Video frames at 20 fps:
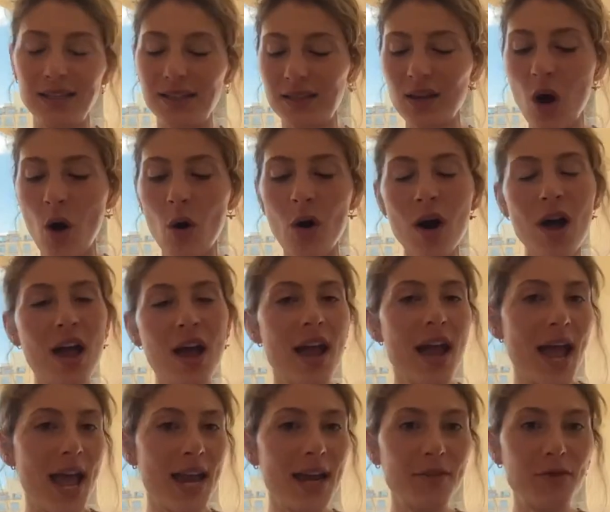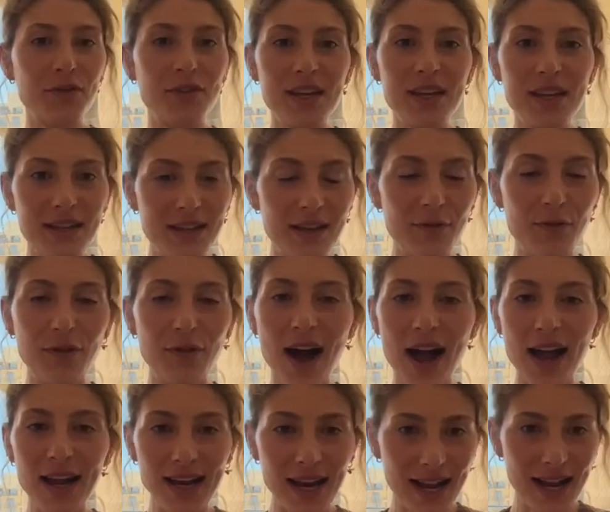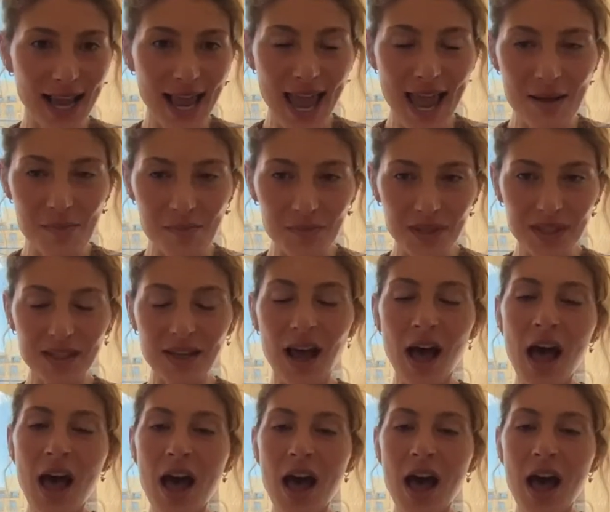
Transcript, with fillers: So NFT defining games.